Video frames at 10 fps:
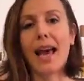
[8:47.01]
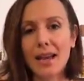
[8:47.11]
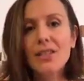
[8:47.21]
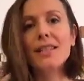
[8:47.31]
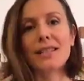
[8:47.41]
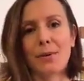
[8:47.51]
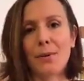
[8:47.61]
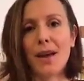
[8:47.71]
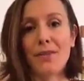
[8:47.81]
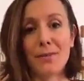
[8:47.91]
actually step
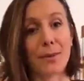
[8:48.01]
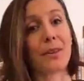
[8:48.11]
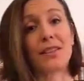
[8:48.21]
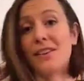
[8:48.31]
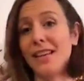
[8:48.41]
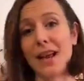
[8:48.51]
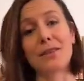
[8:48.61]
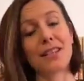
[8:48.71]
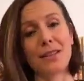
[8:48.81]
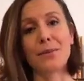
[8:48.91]
away from it, because I
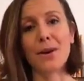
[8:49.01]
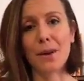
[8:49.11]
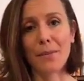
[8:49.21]
guarantee you will come